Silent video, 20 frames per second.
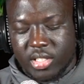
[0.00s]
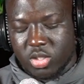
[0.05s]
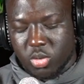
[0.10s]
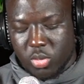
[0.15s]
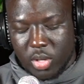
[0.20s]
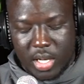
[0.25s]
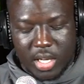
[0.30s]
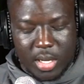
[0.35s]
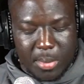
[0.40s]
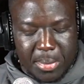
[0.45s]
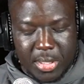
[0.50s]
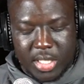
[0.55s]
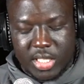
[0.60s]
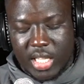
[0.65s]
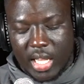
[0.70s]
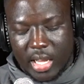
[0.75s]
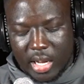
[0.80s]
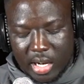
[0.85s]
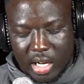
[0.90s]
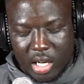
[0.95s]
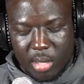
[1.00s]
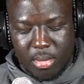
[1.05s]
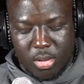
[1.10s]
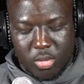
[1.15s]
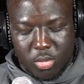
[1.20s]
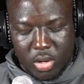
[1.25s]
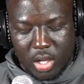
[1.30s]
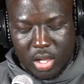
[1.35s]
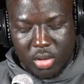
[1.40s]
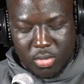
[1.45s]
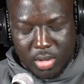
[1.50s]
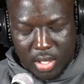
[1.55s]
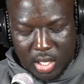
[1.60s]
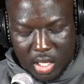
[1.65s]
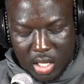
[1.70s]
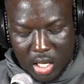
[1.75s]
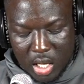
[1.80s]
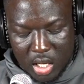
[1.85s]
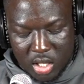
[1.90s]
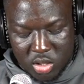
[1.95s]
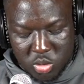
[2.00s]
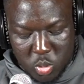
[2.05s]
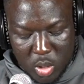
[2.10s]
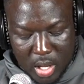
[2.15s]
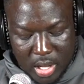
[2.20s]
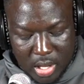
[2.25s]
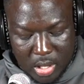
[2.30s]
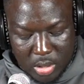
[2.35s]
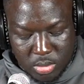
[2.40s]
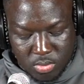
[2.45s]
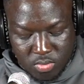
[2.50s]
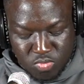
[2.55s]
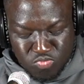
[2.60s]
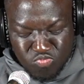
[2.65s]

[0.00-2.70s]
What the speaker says: around the PSAC are going to be really, really good as well.